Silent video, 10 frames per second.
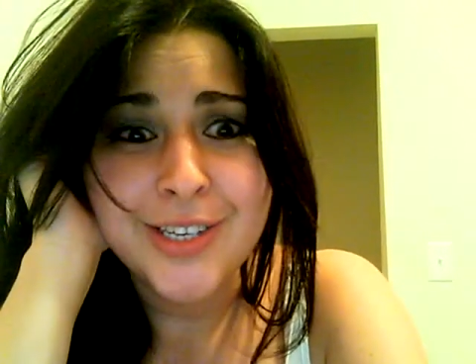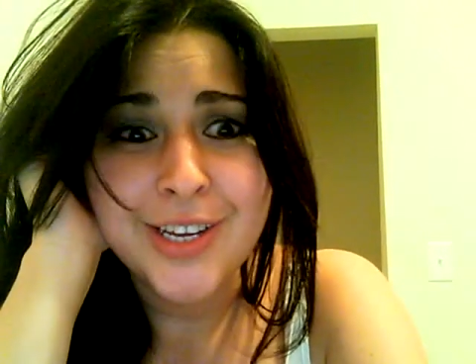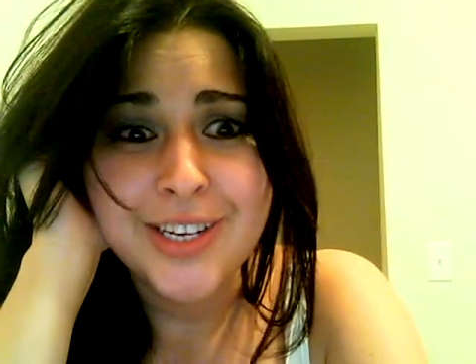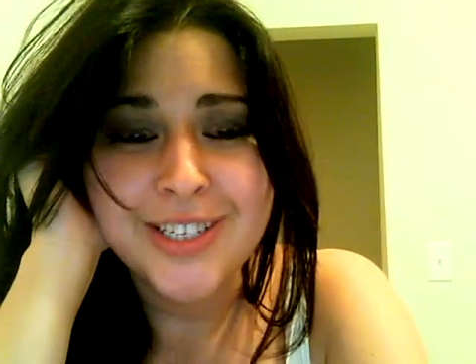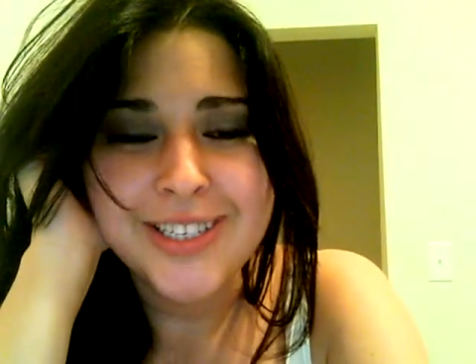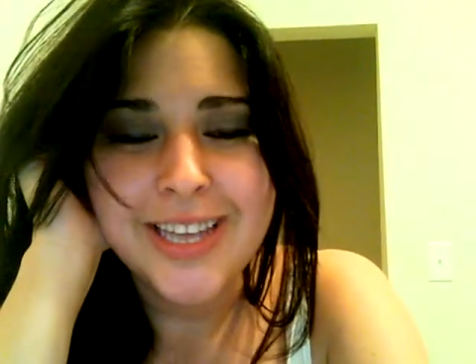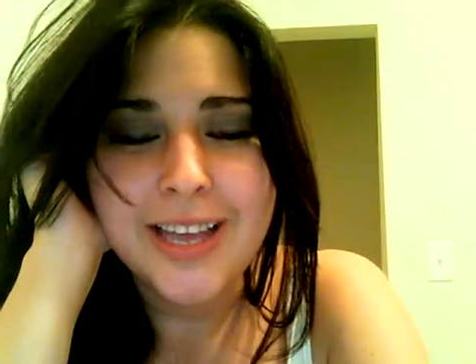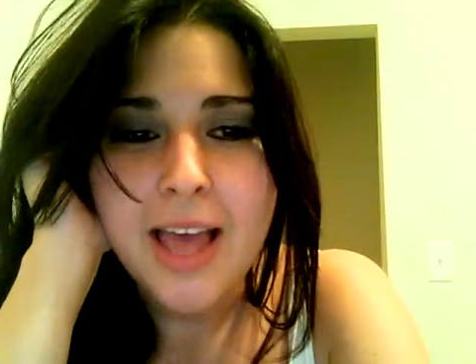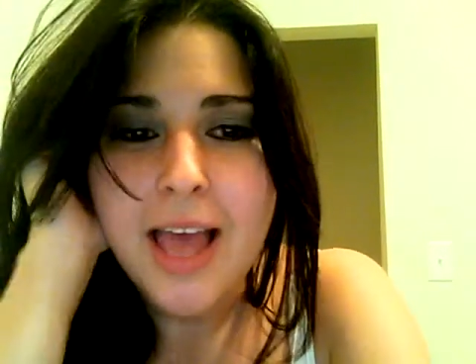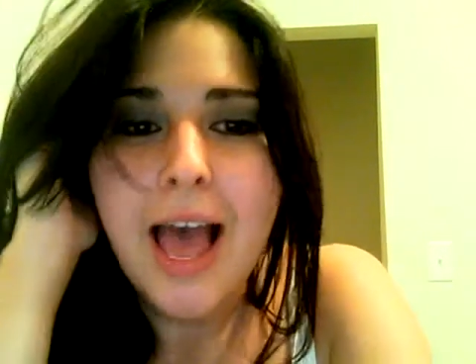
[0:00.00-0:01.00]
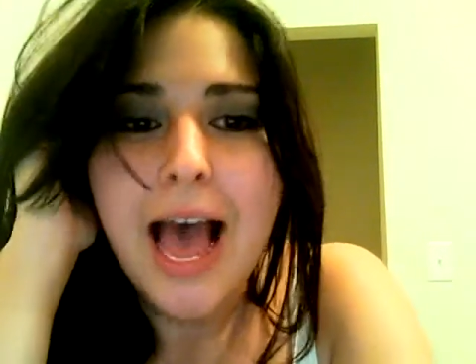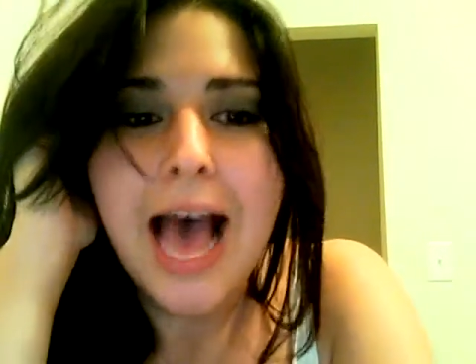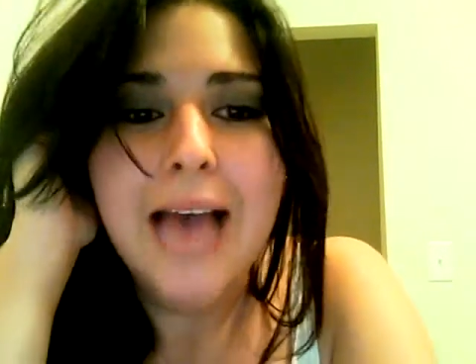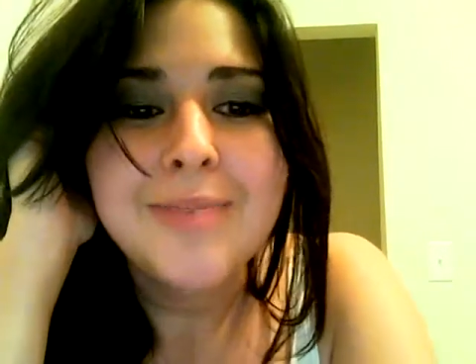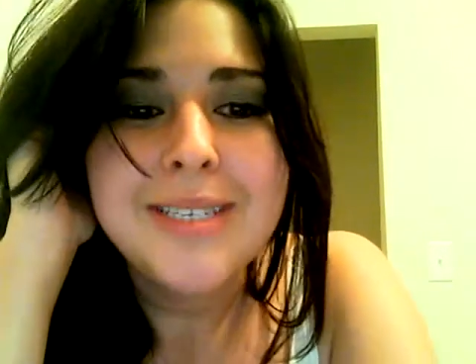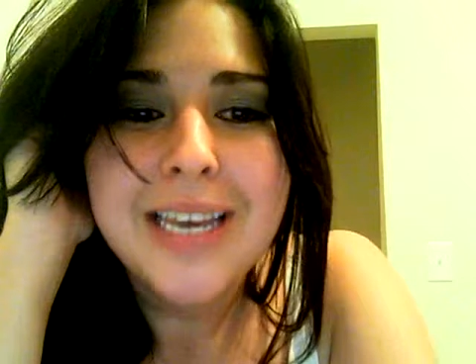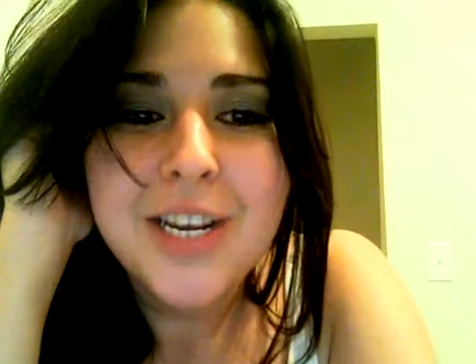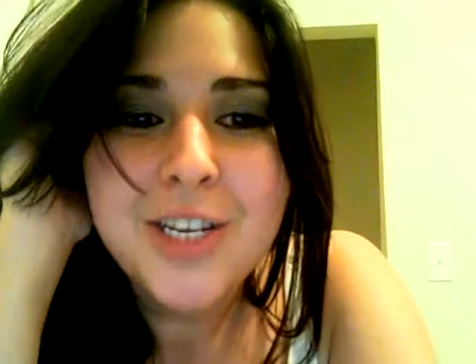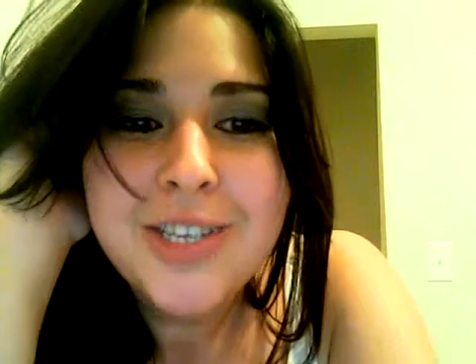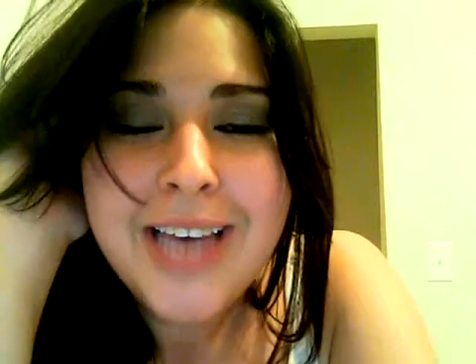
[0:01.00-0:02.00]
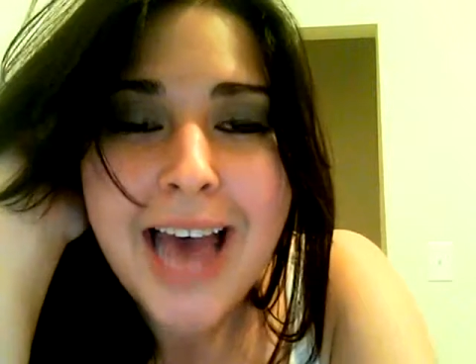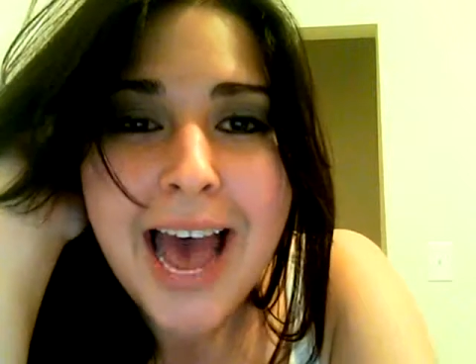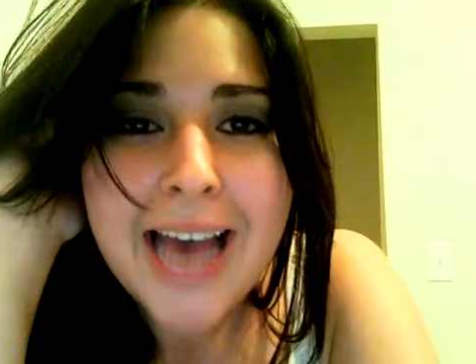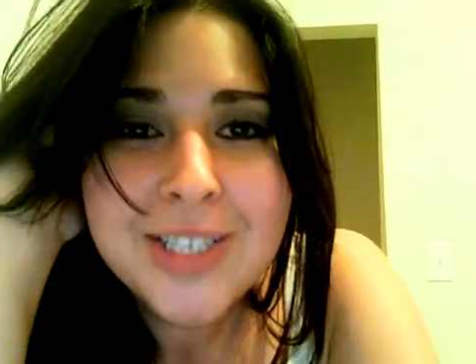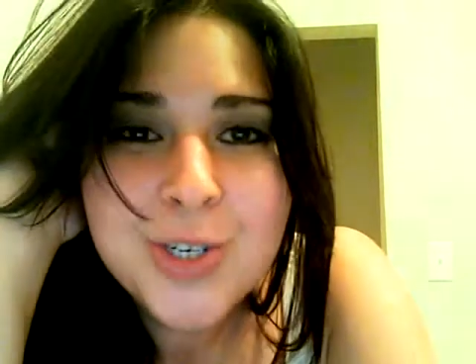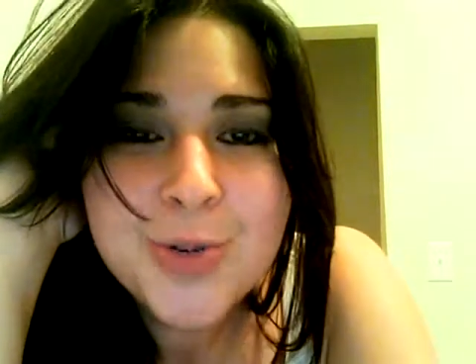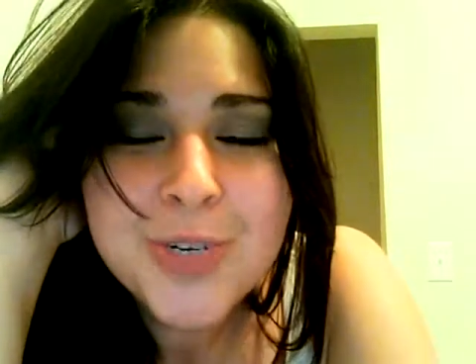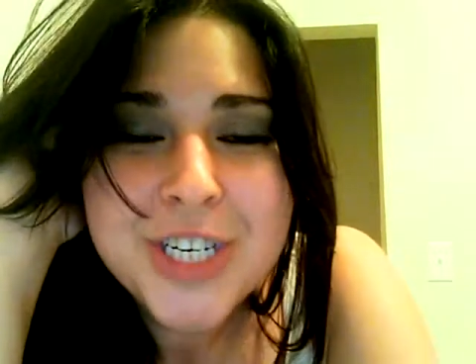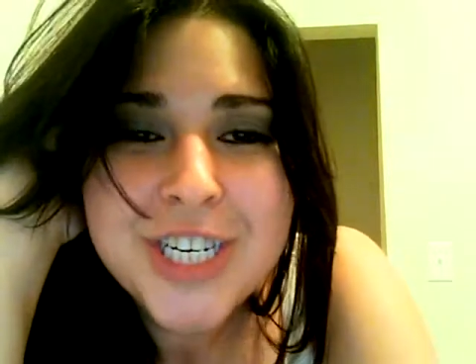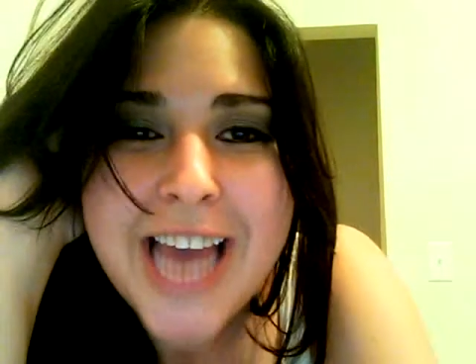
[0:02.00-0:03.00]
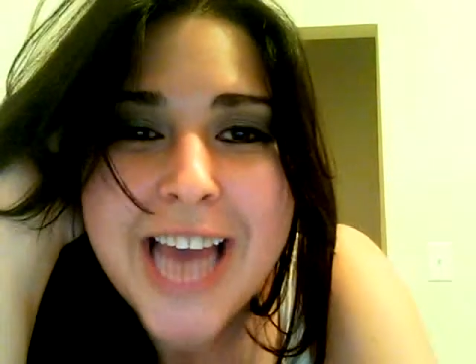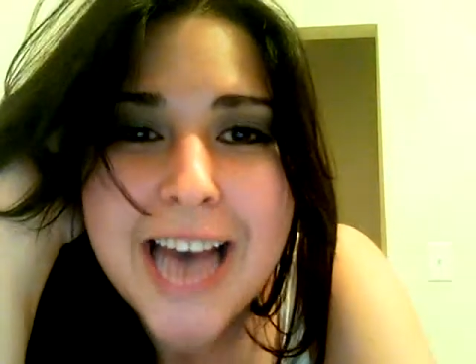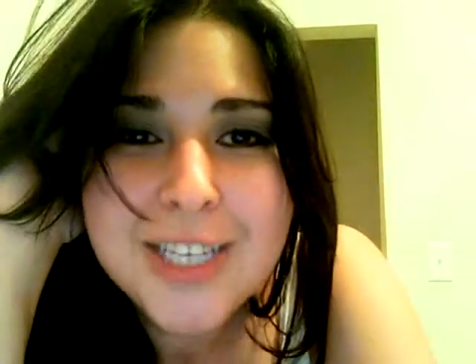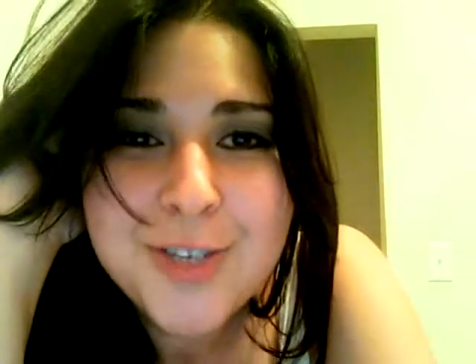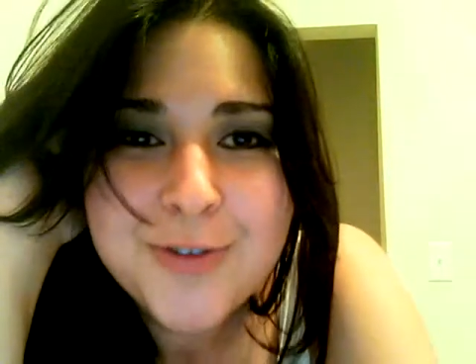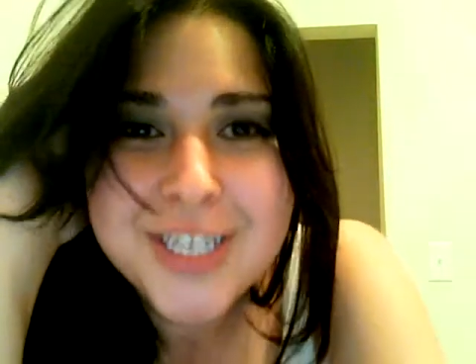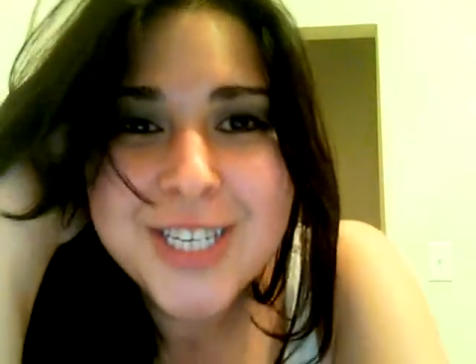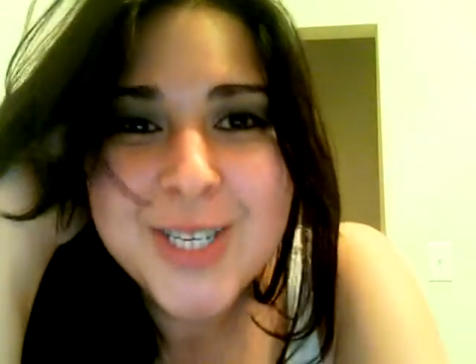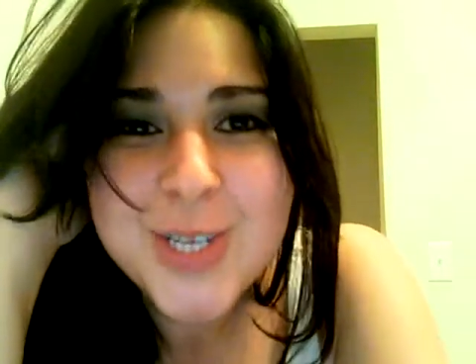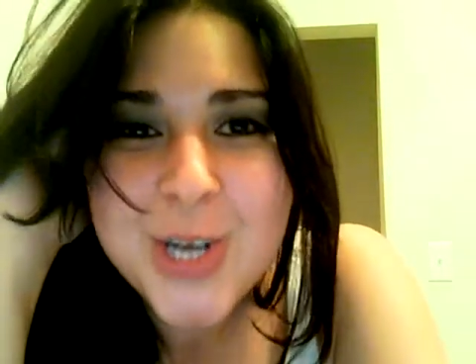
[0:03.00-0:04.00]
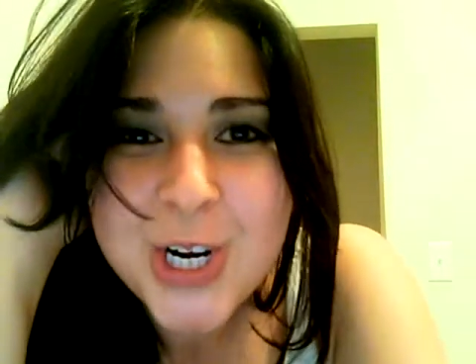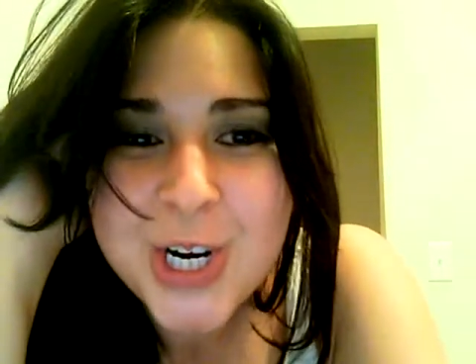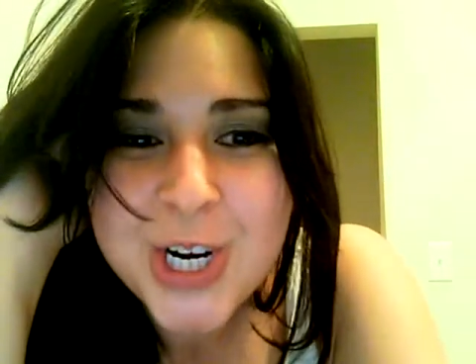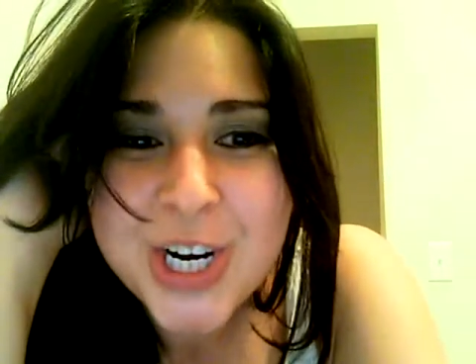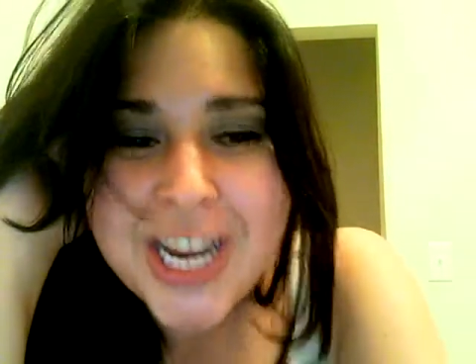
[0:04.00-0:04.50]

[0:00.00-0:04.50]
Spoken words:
And she's like, "I'm scared to ask her what she has for dessert."